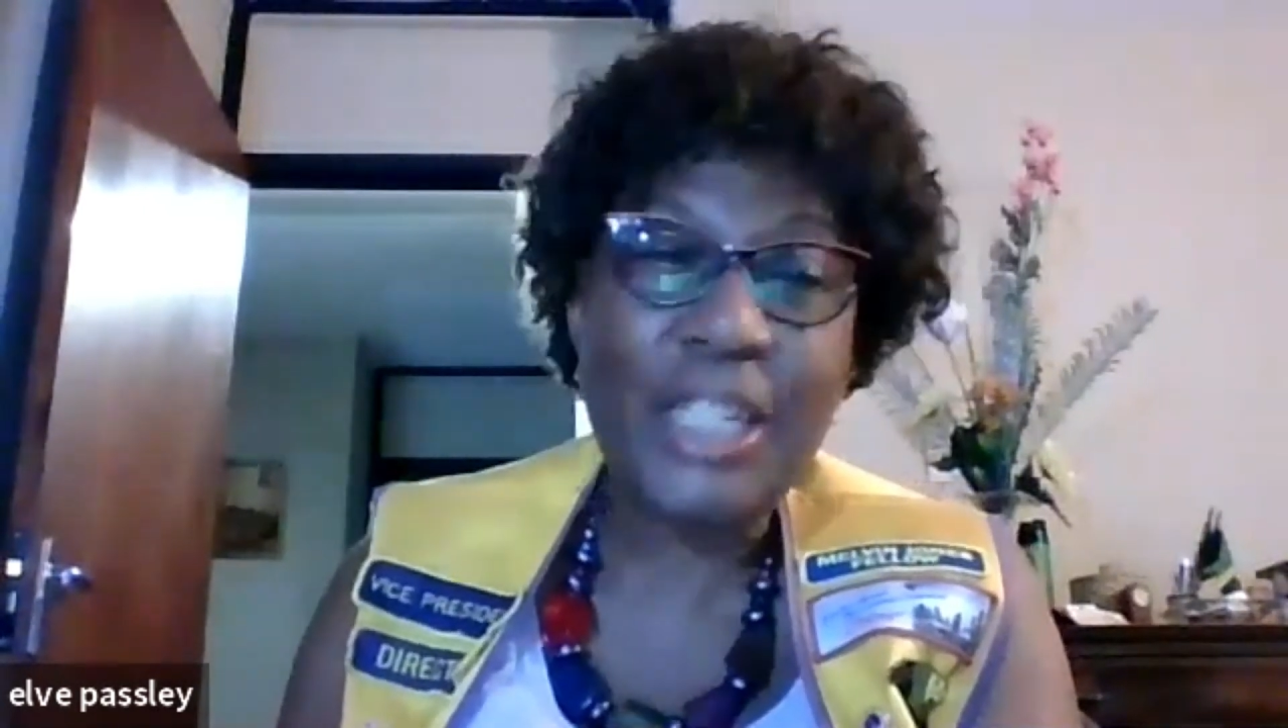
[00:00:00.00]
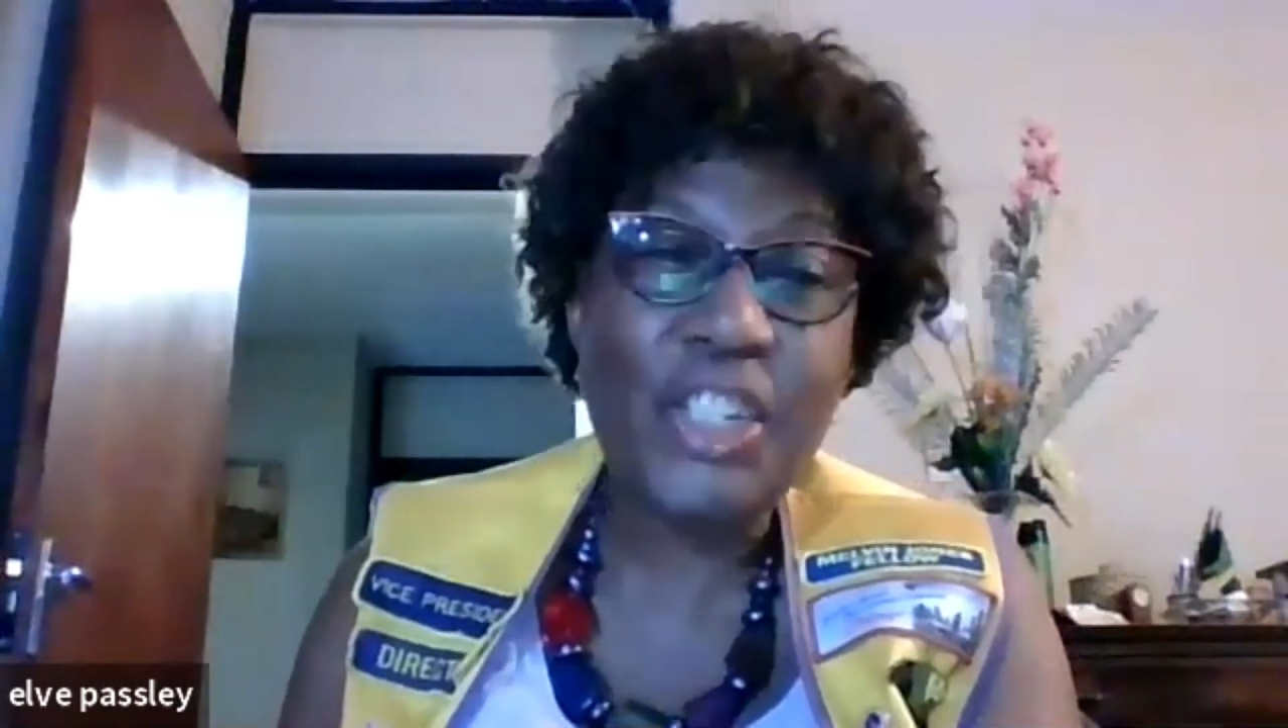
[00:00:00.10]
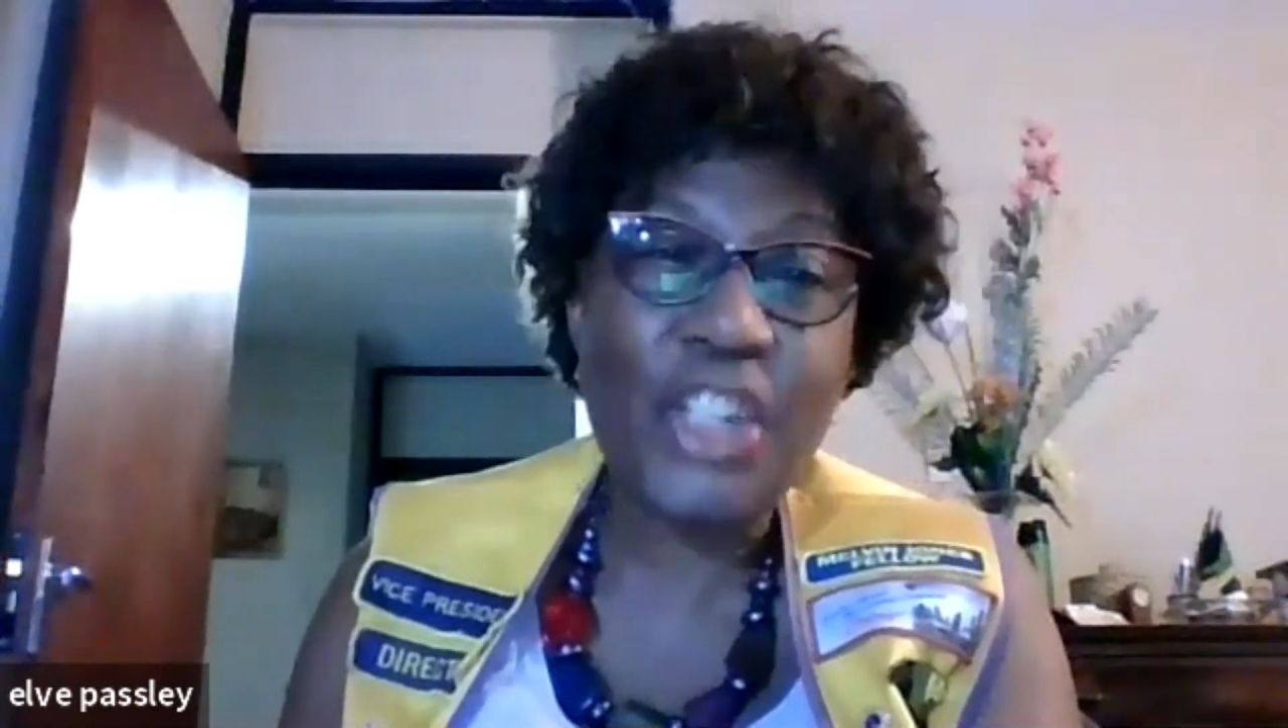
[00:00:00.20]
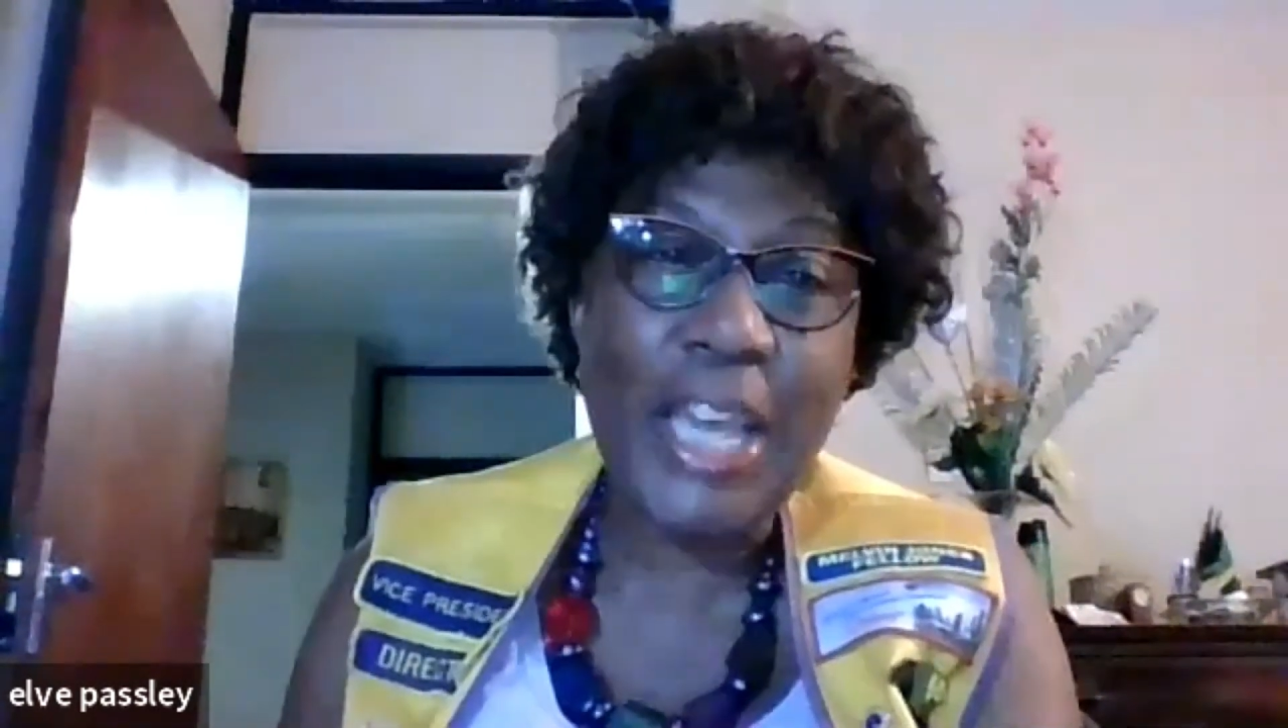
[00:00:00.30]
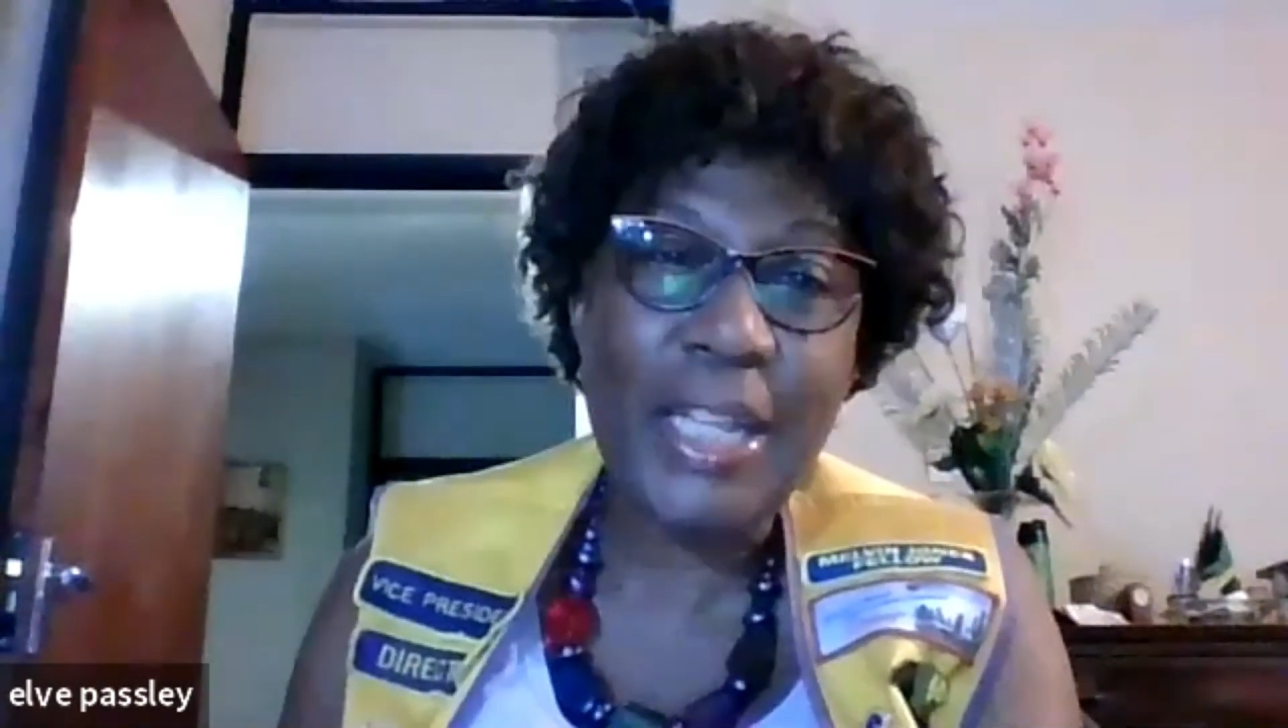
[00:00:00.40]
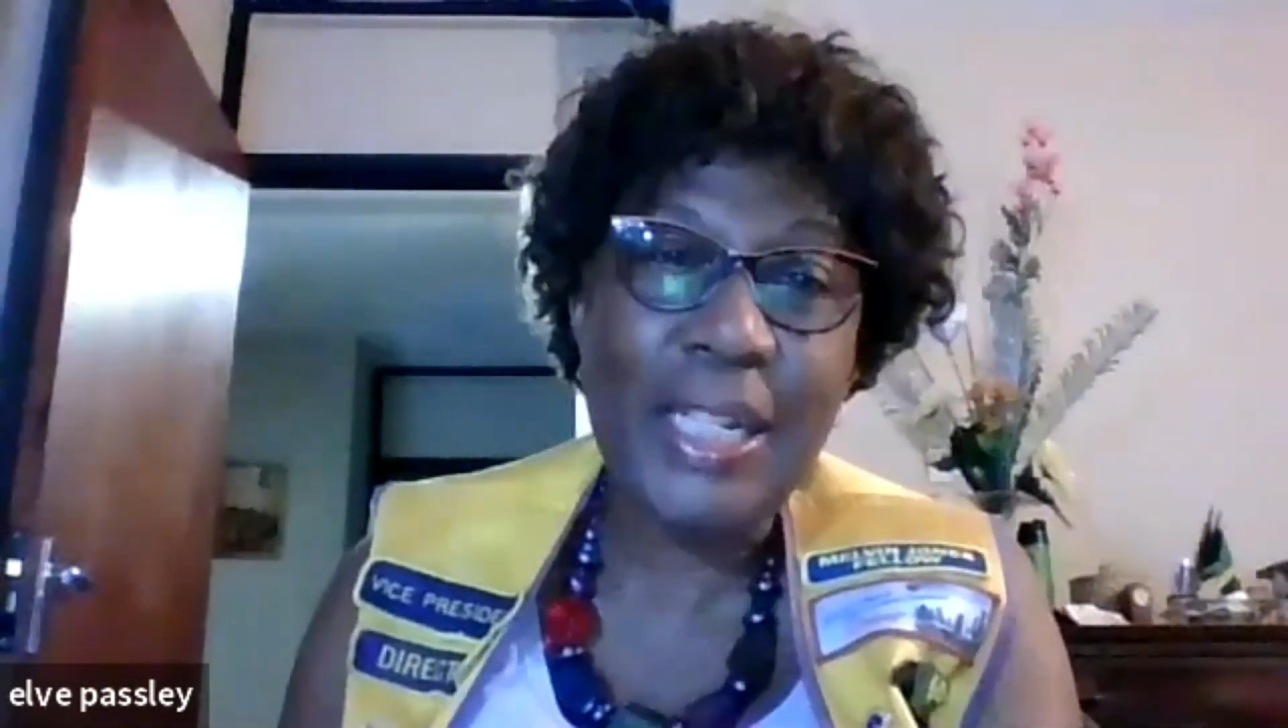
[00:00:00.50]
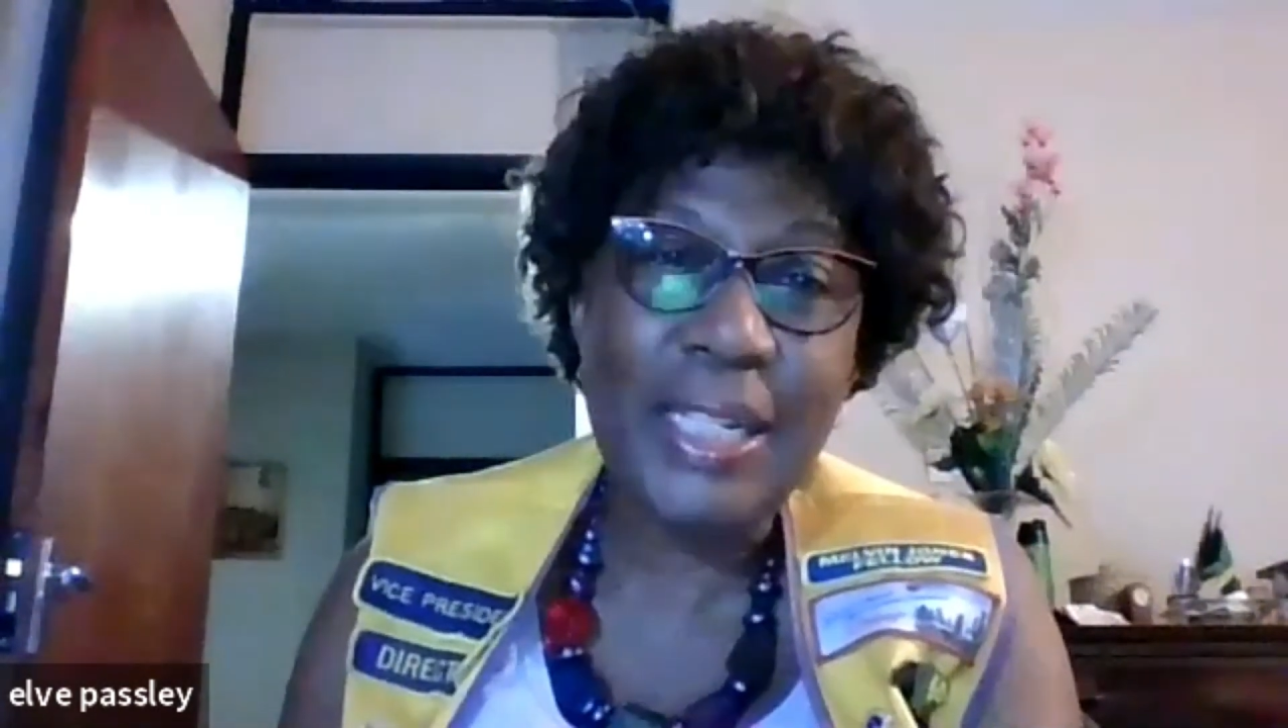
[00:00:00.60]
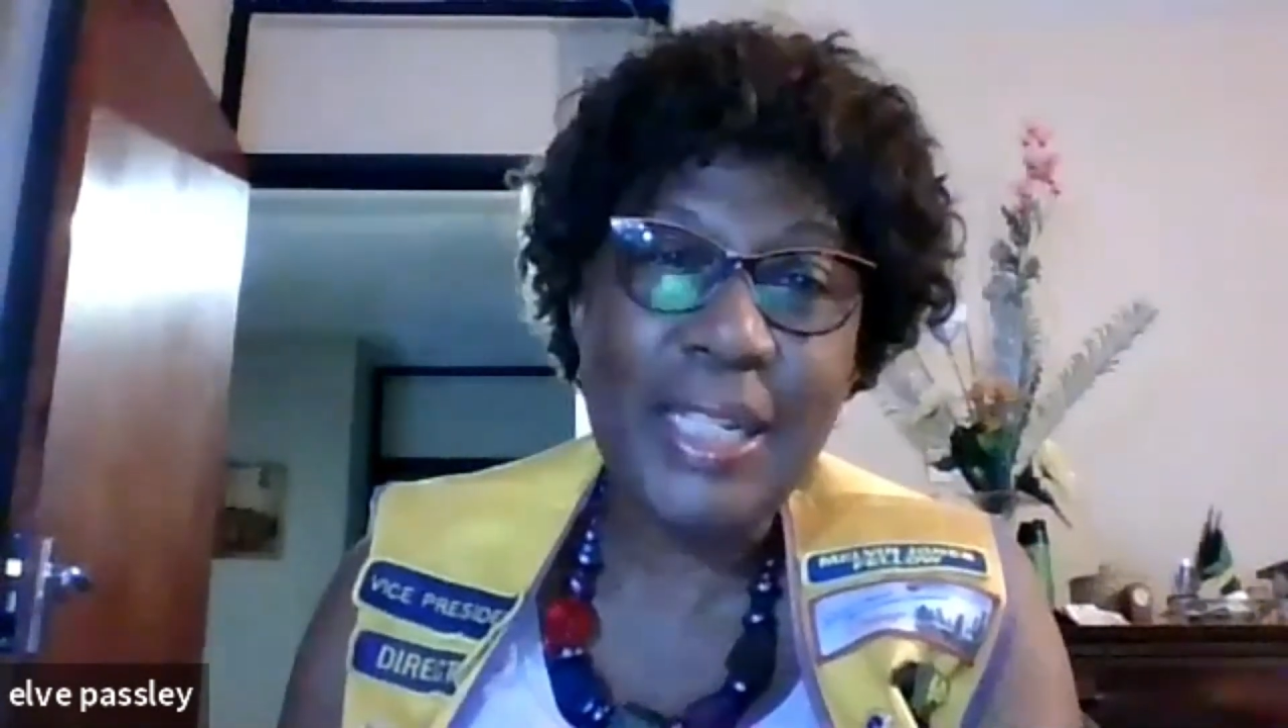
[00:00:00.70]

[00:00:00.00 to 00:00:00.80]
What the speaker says: child,